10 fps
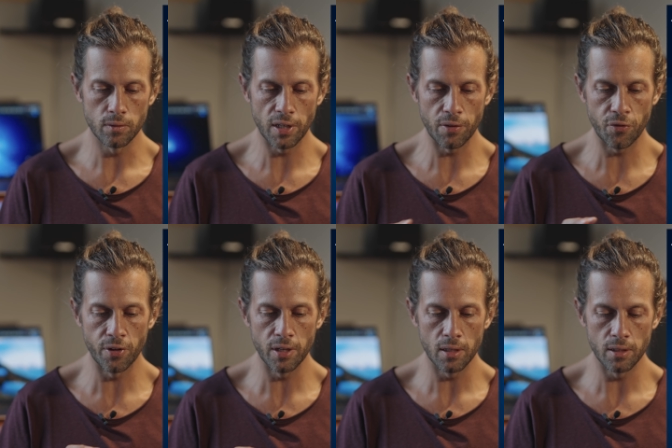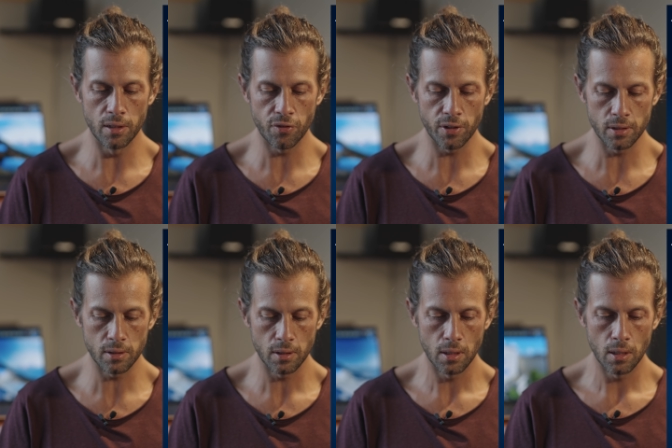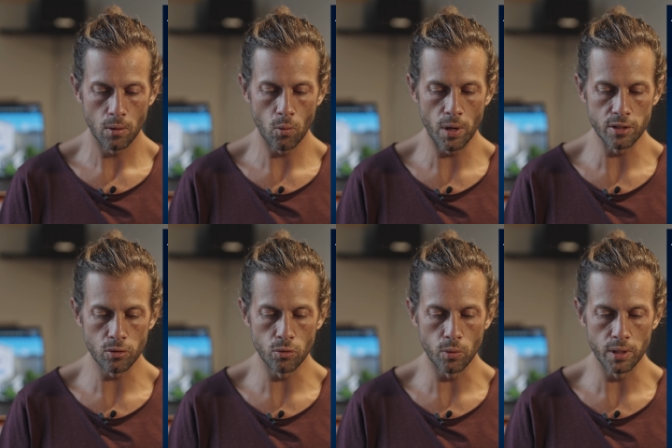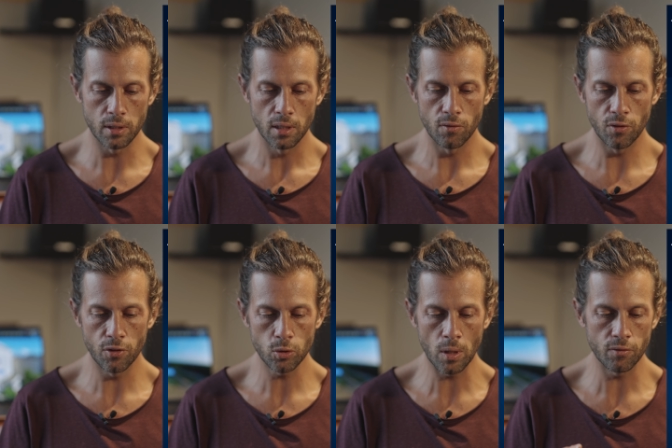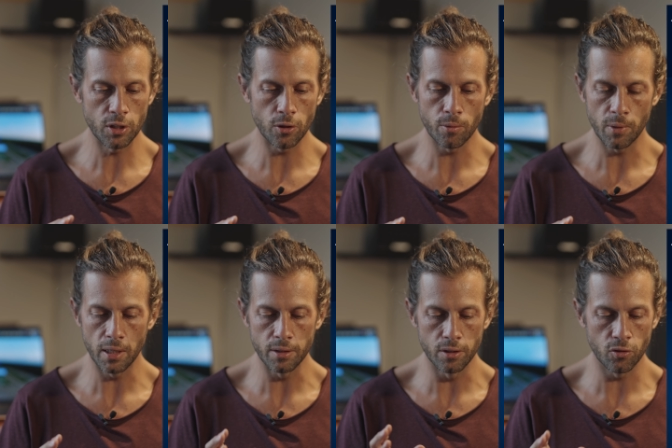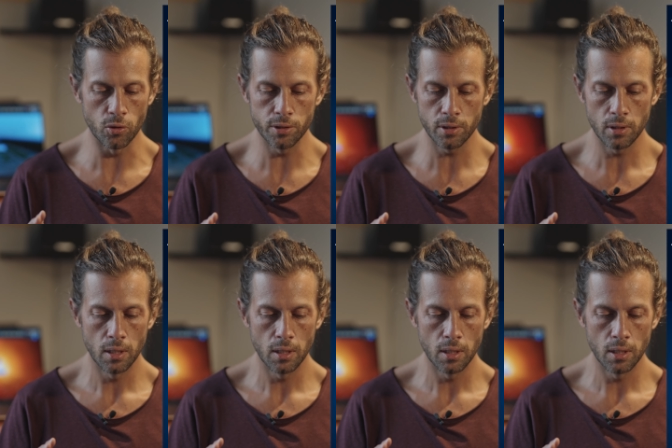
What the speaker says: There are 3 different ways to do it. The first one, the normal and default,